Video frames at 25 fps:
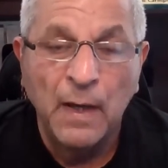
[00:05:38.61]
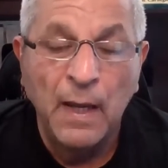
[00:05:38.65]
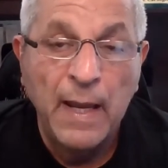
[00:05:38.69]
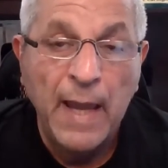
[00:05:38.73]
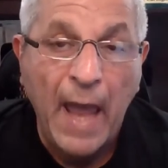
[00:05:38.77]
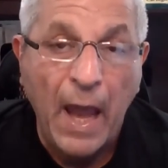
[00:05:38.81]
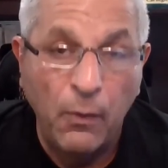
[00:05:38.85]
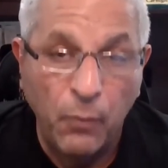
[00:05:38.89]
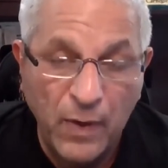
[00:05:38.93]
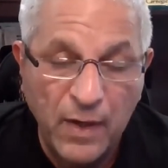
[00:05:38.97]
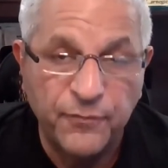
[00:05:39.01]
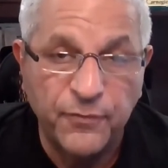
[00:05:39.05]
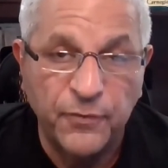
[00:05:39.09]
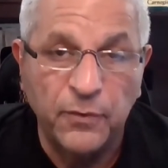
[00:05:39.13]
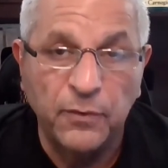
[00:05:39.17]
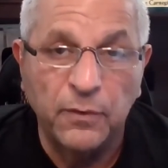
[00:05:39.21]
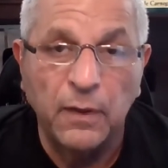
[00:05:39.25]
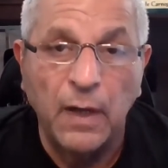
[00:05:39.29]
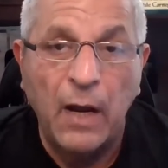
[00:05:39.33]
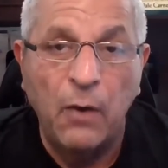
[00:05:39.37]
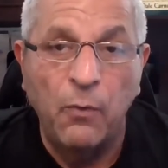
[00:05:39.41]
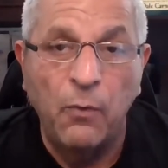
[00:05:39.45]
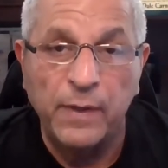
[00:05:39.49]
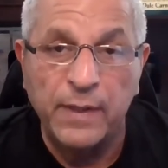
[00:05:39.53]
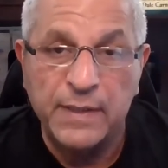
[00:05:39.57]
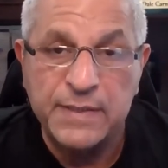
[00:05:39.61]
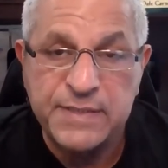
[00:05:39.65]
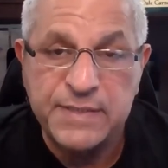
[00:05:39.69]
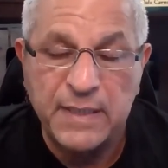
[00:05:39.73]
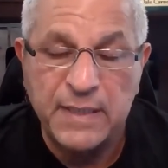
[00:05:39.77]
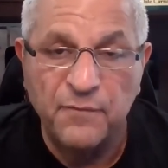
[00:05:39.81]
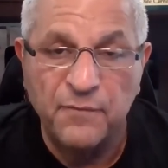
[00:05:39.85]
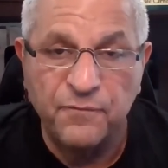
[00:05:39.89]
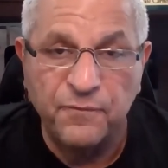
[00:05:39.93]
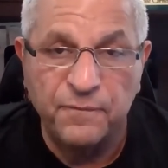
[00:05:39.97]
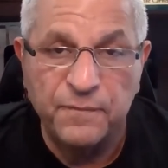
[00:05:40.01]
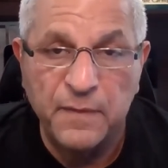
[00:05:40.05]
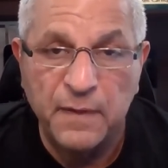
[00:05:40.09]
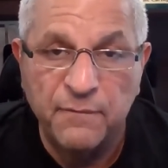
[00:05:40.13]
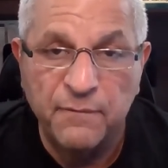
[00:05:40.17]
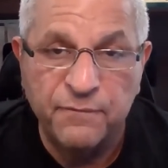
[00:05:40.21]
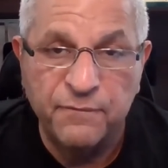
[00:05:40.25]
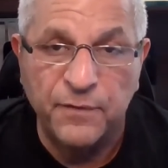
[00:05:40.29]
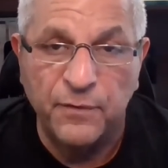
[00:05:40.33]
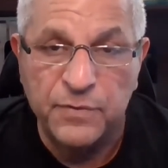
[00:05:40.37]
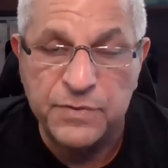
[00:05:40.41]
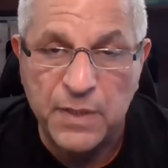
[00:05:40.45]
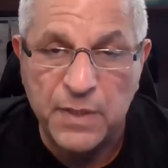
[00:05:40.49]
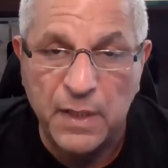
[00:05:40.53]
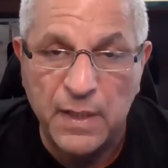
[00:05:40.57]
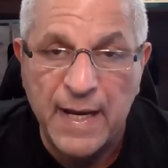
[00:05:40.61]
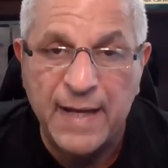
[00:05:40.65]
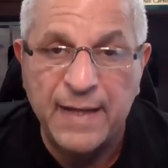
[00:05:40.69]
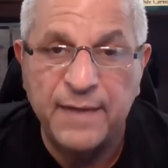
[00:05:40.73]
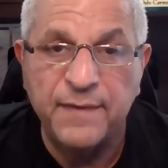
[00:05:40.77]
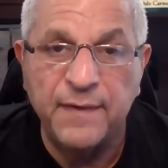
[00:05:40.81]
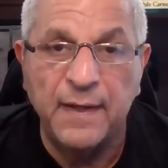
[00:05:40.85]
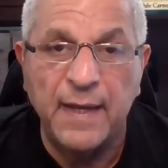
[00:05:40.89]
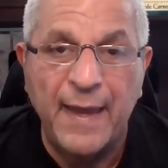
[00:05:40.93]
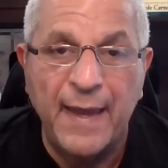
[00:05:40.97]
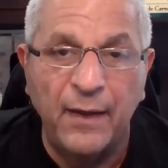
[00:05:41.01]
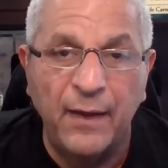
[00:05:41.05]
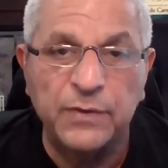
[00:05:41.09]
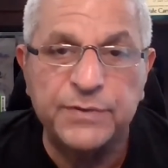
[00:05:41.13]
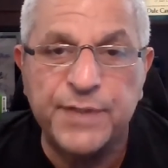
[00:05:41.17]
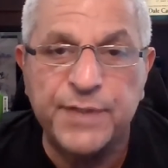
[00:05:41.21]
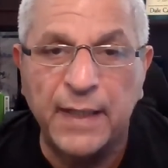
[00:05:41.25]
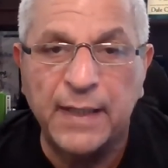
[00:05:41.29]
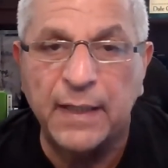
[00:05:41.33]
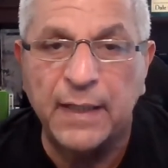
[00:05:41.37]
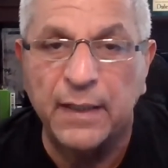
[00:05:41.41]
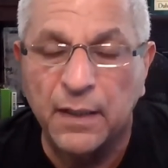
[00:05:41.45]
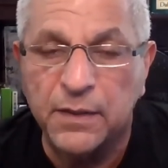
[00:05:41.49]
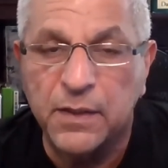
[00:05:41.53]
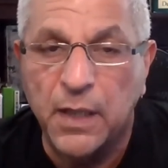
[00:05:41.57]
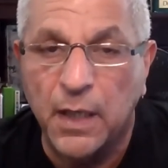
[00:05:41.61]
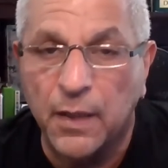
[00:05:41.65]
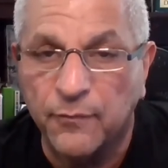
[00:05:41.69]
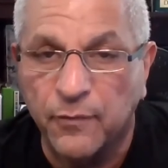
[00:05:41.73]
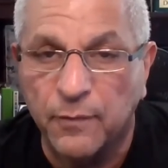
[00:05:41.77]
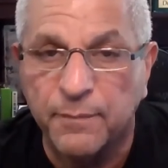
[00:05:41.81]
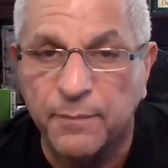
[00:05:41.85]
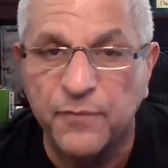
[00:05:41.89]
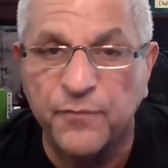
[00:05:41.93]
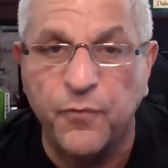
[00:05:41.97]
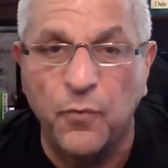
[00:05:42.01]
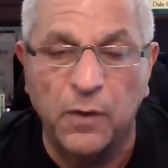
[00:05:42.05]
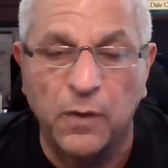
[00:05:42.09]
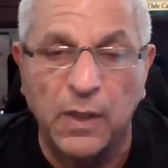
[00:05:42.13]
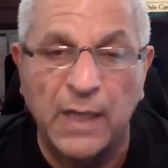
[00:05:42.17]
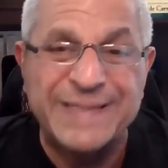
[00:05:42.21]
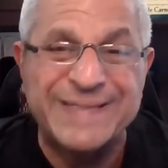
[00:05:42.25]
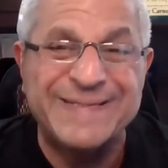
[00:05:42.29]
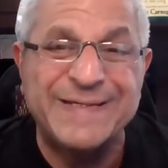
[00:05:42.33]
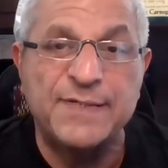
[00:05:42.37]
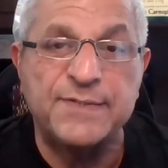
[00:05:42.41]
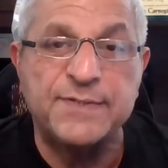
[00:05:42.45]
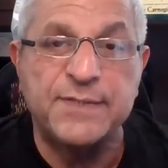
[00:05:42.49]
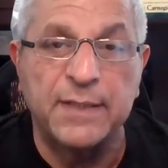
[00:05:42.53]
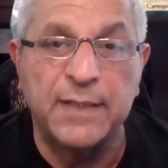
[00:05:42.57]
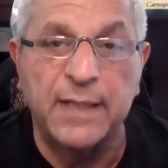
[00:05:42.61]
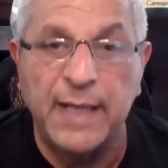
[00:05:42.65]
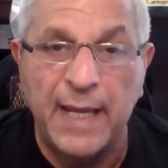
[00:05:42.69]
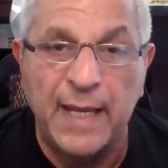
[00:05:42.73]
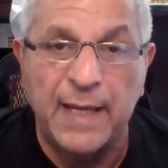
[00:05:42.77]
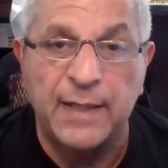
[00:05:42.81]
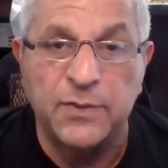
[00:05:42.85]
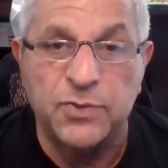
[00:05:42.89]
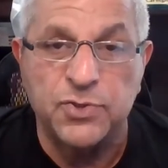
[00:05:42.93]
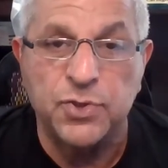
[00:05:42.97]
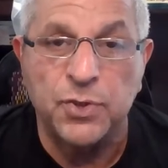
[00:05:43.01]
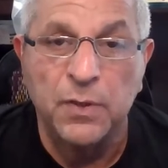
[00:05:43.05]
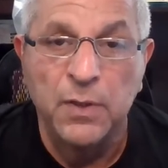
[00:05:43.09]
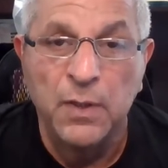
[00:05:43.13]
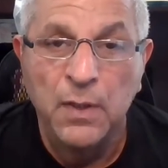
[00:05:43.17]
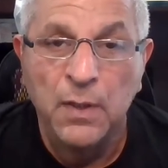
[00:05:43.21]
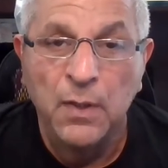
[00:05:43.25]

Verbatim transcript: However, I want to see if, if there's anything else I can uncover before I disengage.